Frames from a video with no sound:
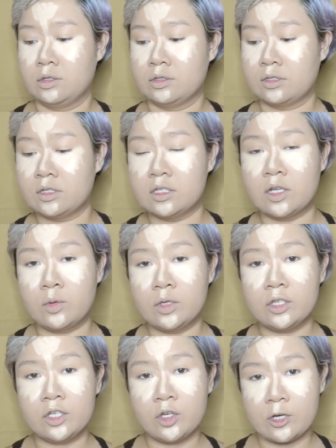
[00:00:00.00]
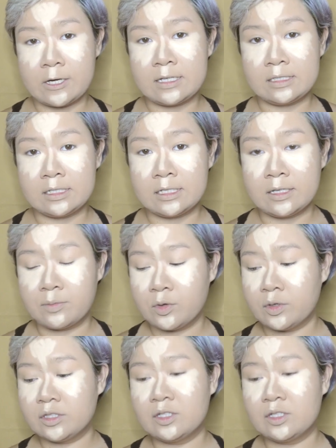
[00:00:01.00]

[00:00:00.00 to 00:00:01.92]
So now we look crazy. I'm going